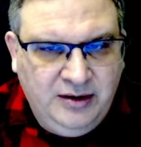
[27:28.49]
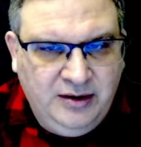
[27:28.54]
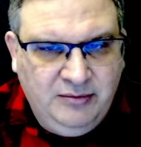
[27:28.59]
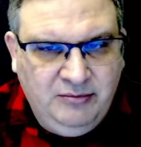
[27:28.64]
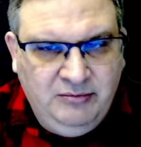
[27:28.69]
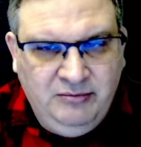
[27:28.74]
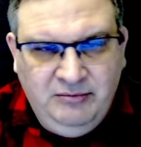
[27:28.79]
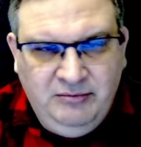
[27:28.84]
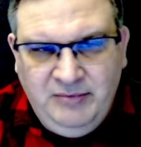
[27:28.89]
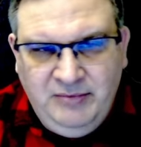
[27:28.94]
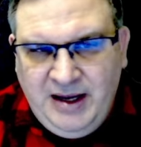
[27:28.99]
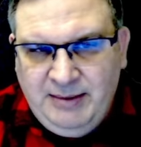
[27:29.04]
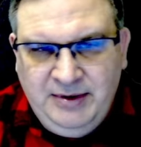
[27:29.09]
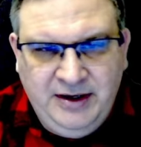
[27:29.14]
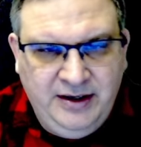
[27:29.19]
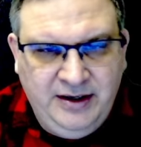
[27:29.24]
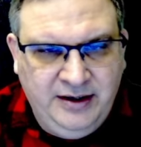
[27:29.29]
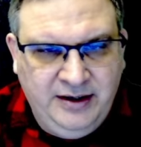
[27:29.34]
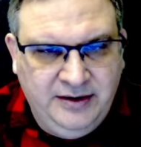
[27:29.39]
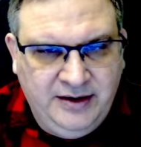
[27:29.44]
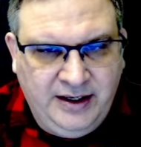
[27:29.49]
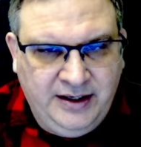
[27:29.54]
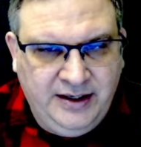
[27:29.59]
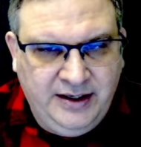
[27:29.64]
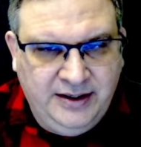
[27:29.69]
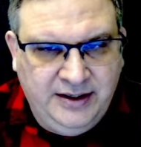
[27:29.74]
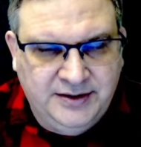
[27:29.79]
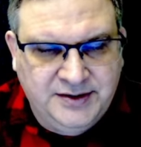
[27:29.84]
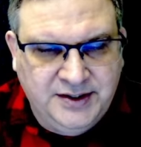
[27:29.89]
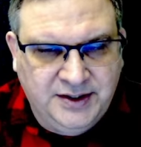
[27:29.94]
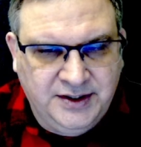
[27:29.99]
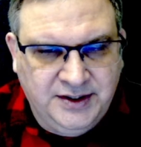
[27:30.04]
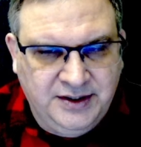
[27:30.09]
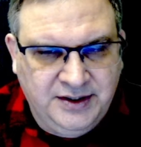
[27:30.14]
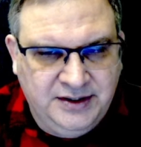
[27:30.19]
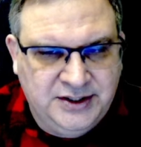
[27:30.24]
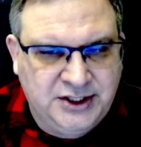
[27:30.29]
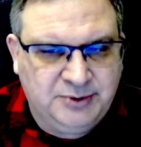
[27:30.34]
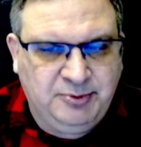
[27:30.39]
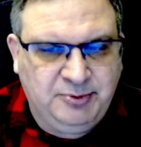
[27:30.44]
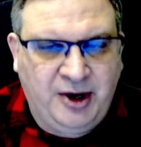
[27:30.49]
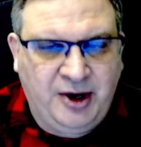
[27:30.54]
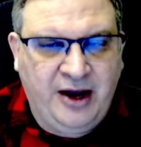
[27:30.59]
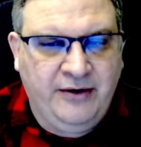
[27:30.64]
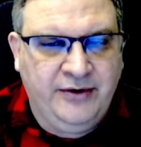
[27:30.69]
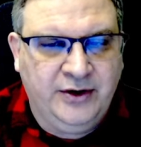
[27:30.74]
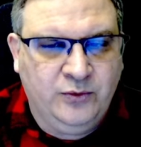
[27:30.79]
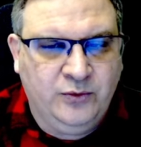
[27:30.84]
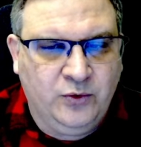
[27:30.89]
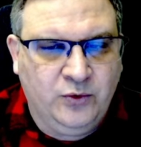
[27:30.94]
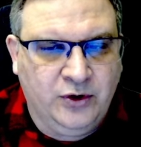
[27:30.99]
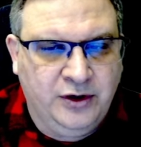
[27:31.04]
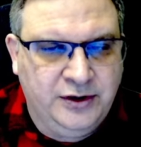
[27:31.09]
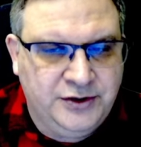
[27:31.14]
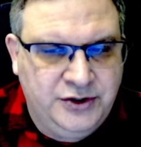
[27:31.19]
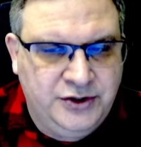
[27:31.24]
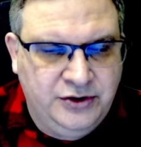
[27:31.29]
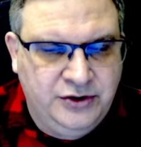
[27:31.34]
Maybe they get inspiring words.